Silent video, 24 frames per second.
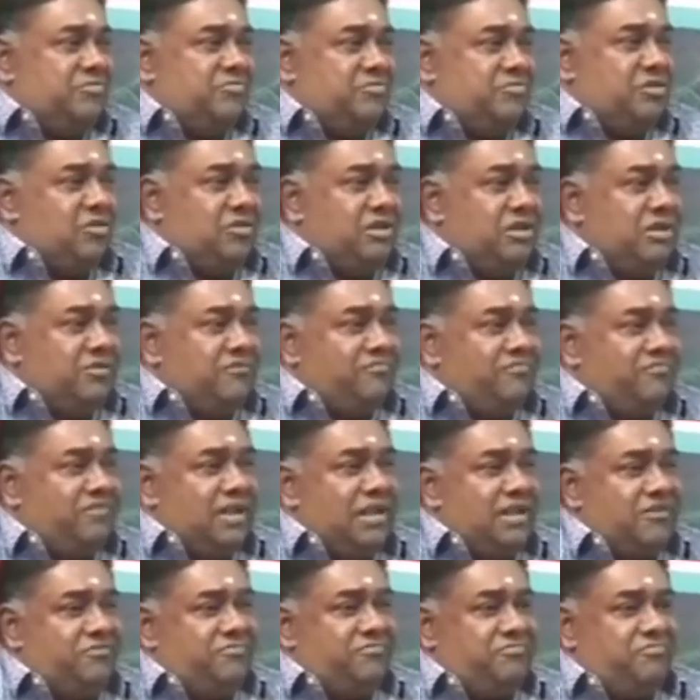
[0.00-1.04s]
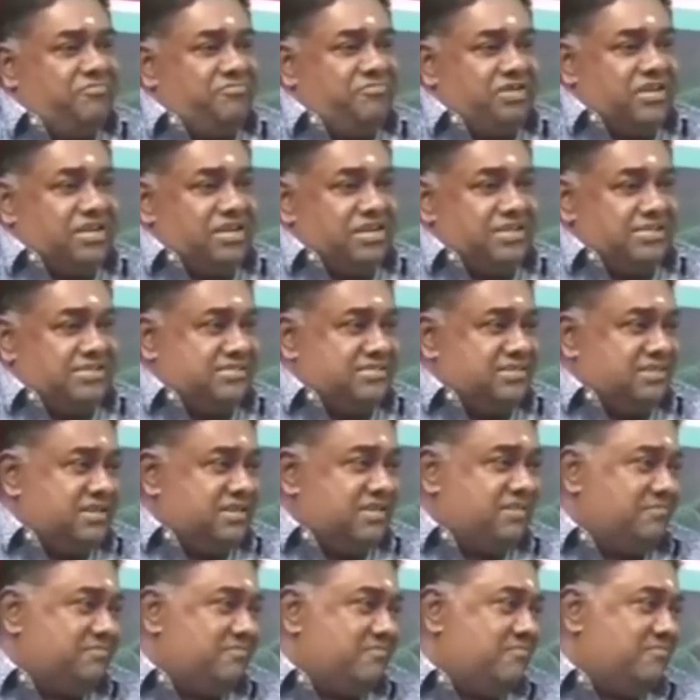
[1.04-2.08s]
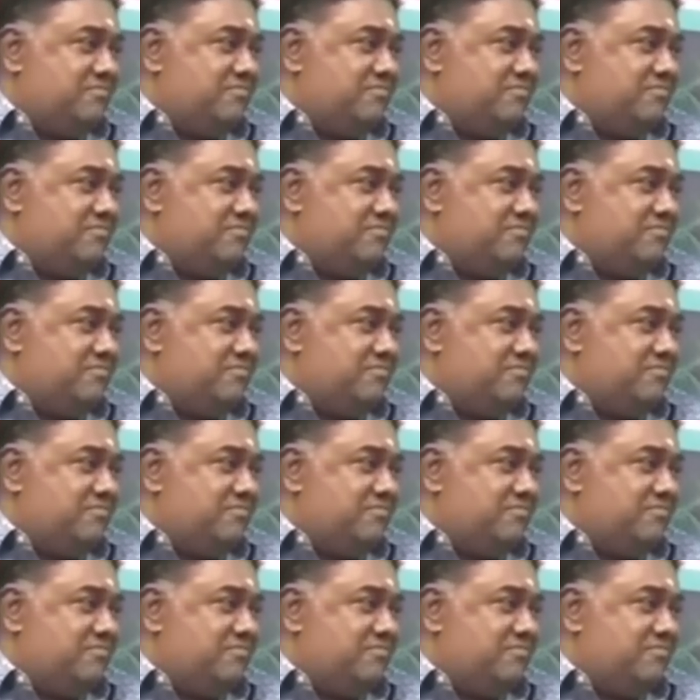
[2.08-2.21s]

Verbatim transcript: If you live life fearlessly,